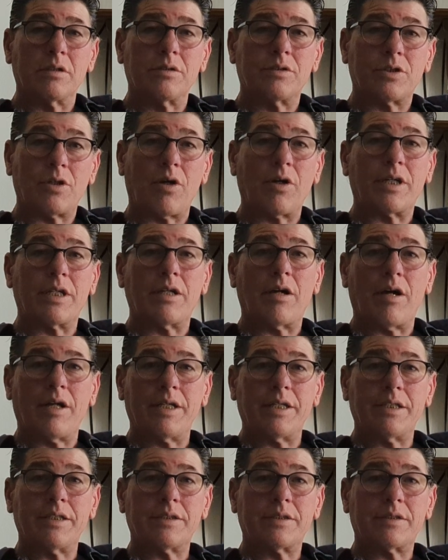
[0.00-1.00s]
target
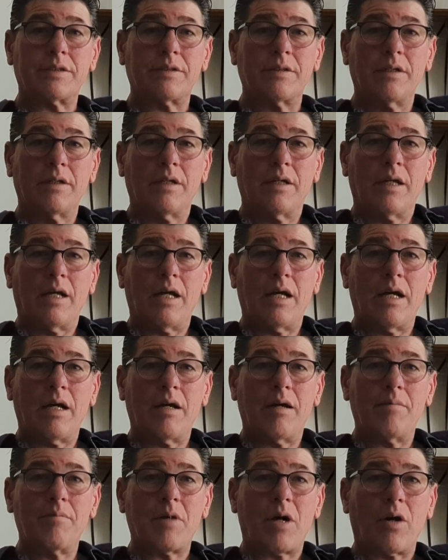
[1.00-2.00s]
audience.
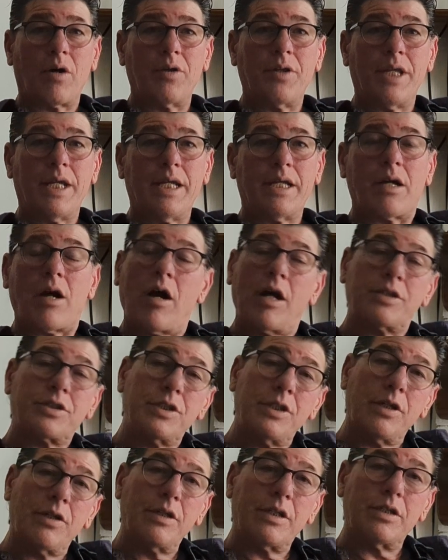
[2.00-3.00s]
Are they
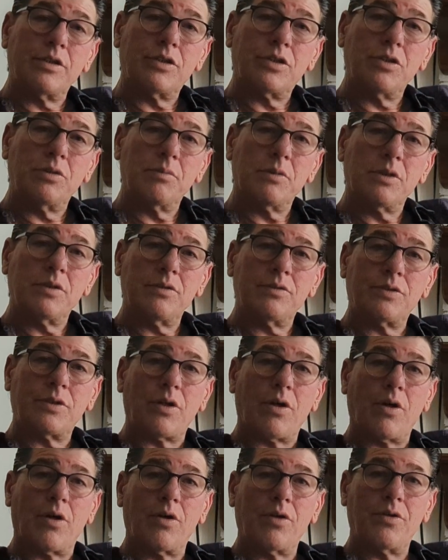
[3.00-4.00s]
cautionary consumers?
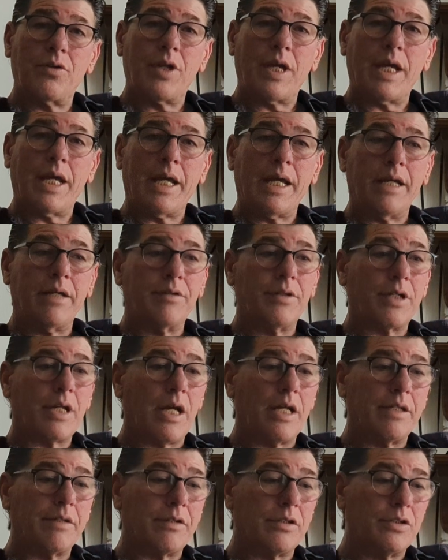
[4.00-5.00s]
Are they the
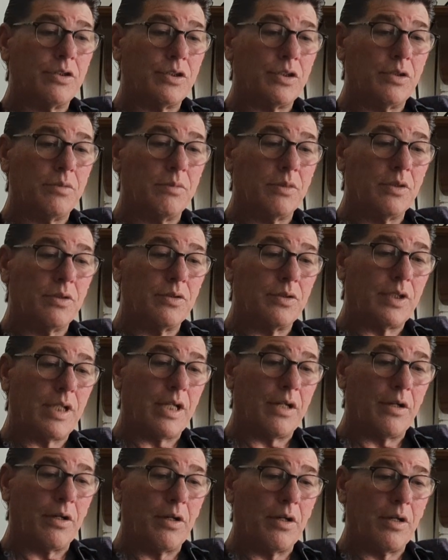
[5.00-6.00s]
kind of consumers that
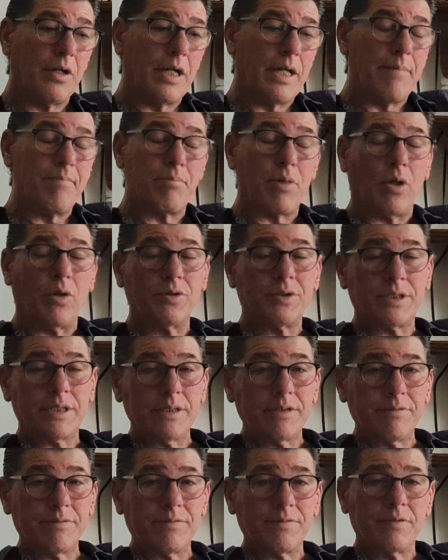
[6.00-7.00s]
are
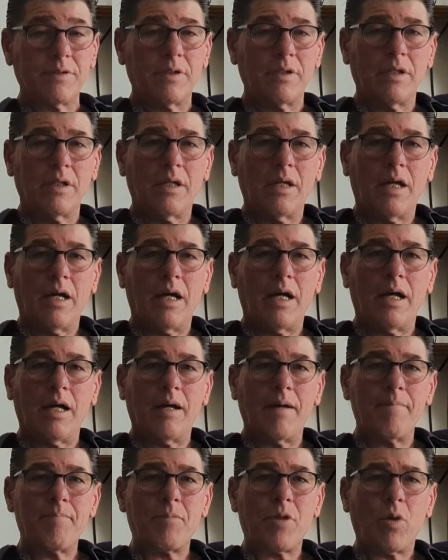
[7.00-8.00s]
impulsive?
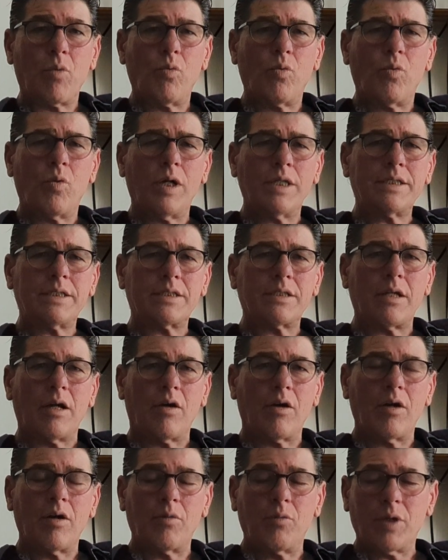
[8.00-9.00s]
What
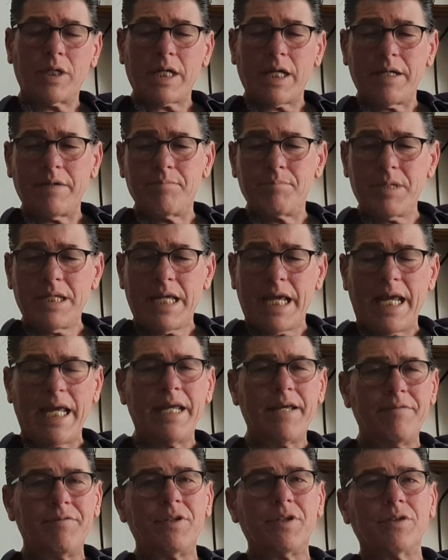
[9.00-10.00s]
kind of
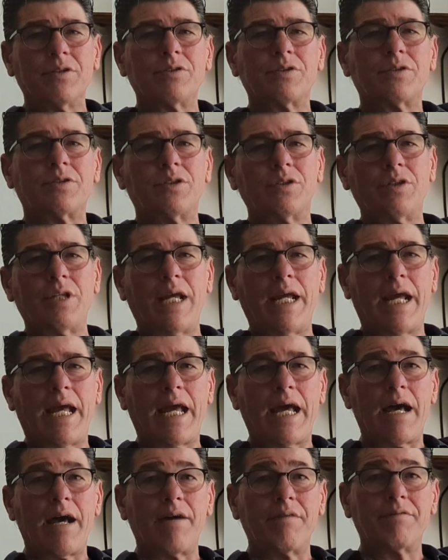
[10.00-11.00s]
behaviors do they
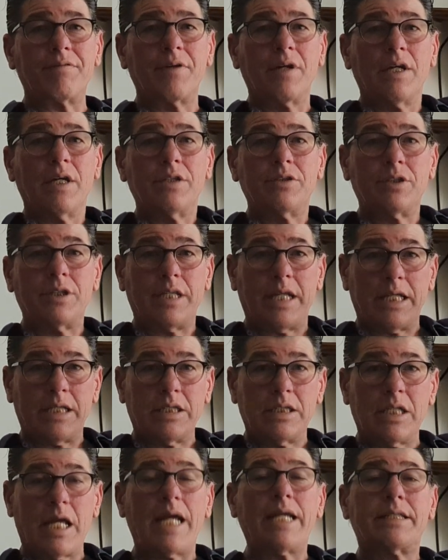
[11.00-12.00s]
have? Do they
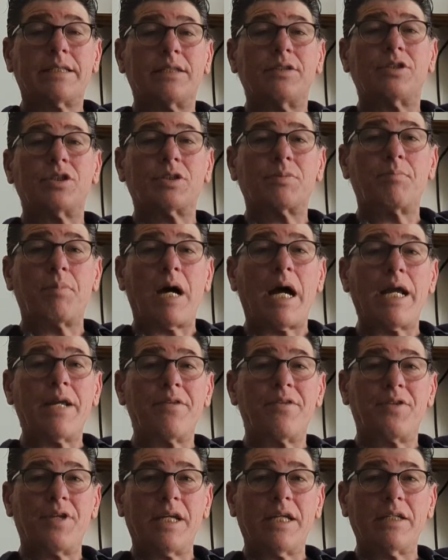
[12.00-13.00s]
like to just buy
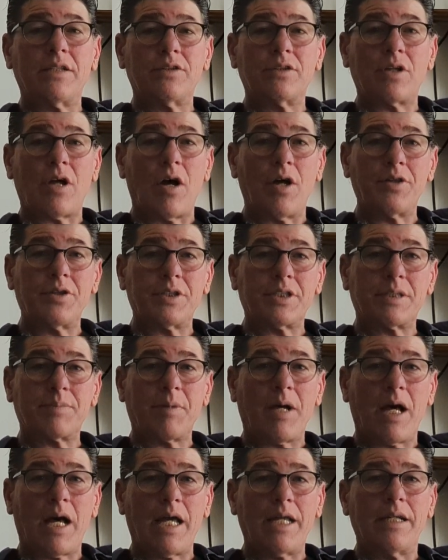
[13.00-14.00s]
things on the
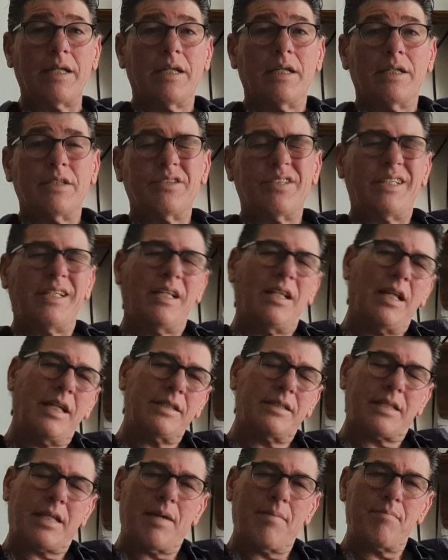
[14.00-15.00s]
spot? Do they like
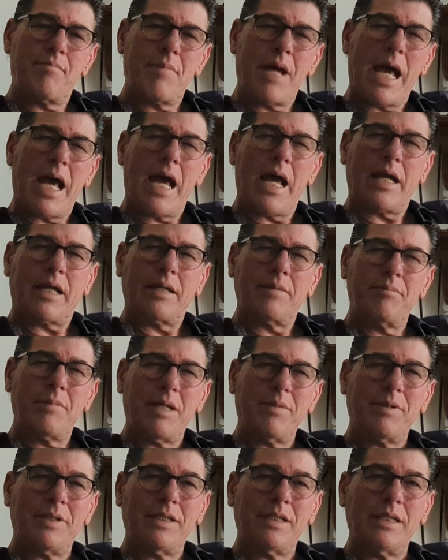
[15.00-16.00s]
to come back and
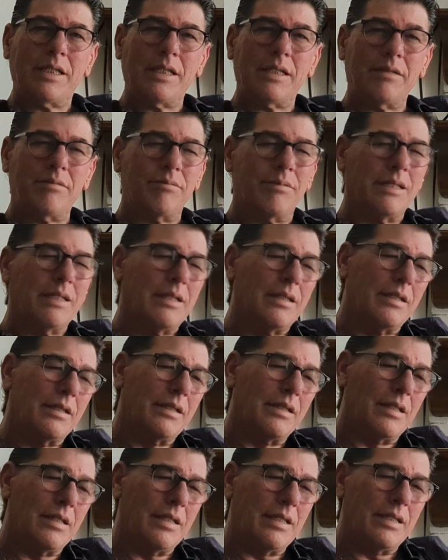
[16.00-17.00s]
maybe
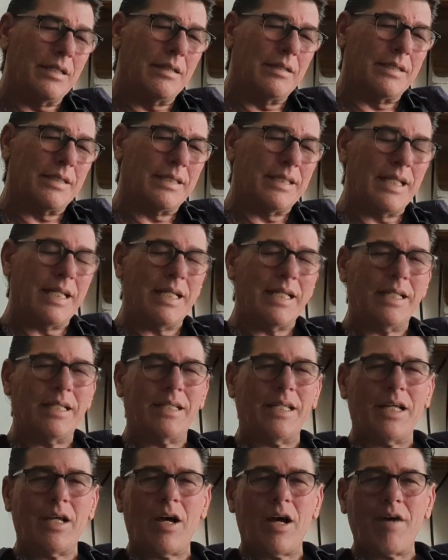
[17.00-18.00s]
you see
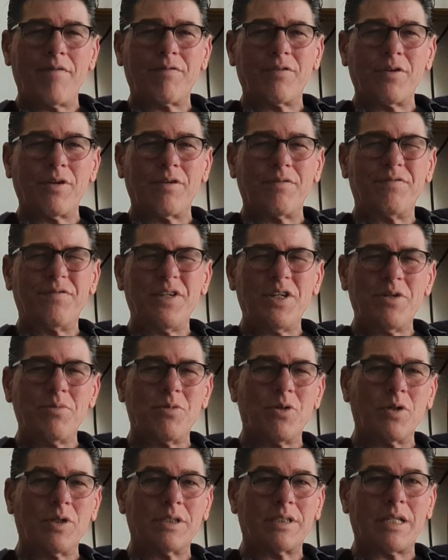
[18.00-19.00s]
the offer a few
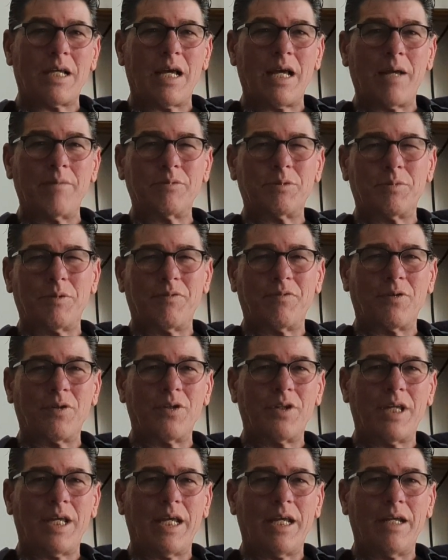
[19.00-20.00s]
more times before
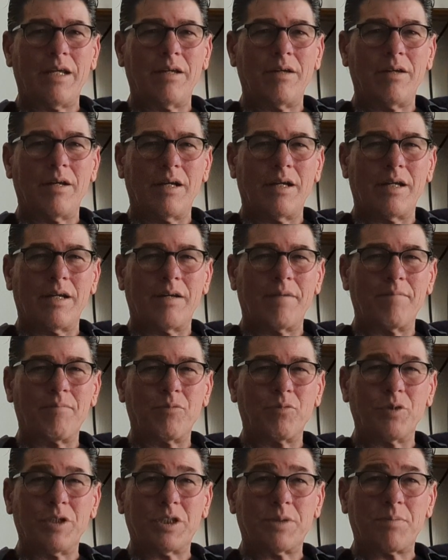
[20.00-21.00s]
they
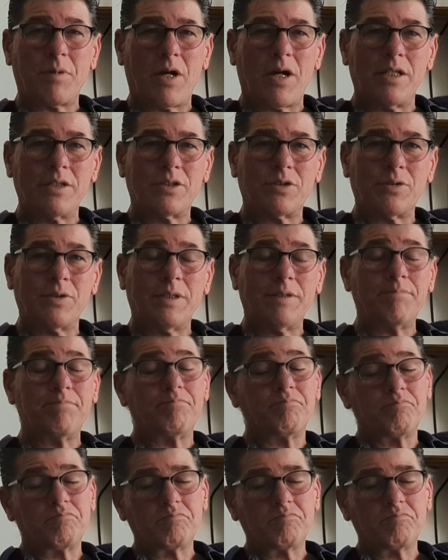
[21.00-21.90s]
respond to it?